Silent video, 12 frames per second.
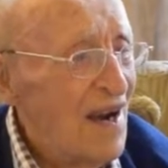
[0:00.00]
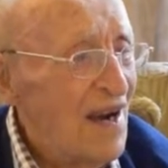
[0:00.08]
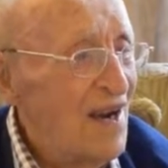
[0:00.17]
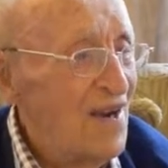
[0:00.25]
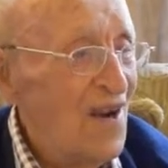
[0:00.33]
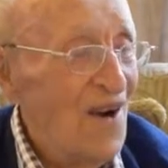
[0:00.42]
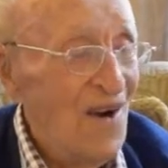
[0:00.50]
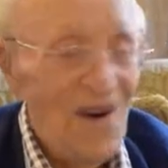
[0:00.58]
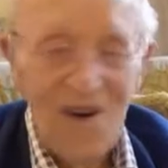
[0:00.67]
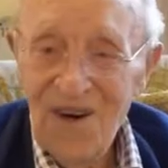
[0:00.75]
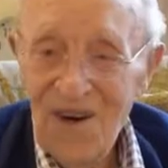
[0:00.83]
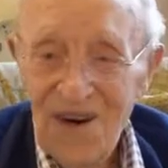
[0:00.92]

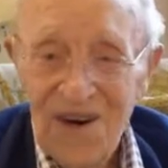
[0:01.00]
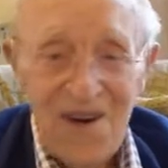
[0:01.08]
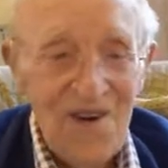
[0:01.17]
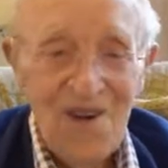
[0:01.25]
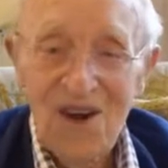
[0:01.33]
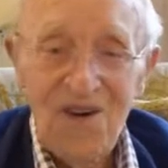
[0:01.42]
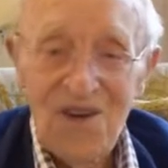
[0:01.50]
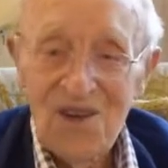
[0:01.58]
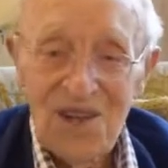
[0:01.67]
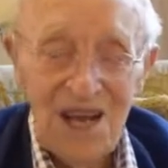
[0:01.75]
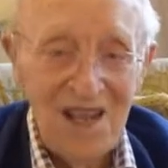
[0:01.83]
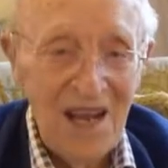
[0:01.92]
no, no, I
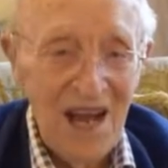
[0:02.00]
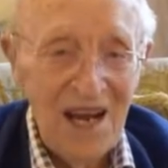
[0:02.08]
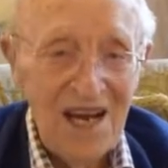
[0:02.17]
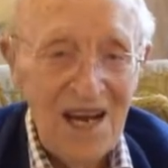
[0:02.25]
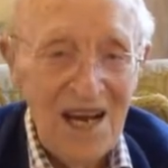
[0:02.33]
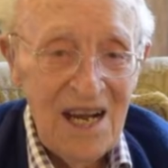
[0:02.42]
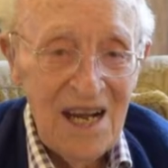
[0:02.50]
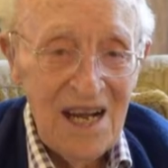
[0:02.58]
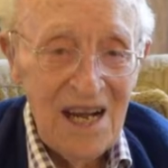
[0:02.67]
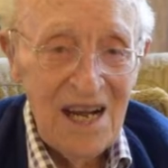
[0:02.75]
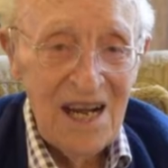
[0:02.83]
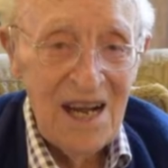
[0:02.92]
wouldn't say that. Not
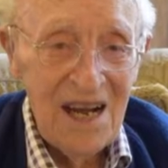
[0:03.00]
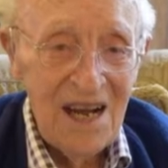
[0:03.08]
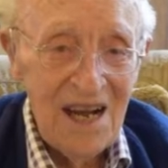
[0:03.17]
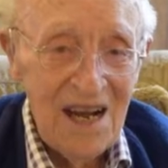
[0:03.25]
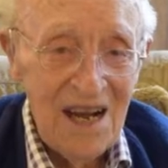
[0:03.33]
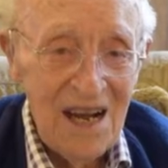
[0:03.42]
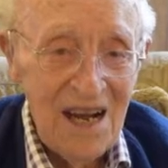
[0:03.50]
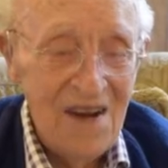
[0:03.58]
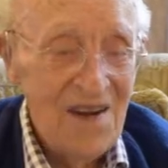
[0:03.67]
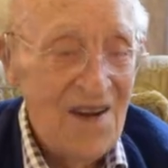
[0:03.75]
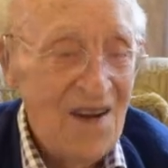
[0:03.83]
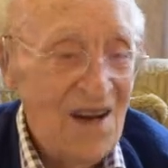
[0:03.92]
telling him
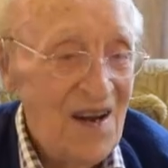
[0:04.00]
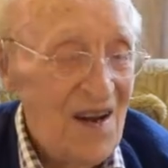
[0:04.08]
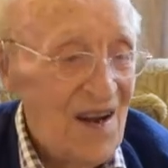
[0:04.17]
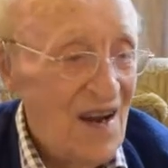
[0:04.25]
that.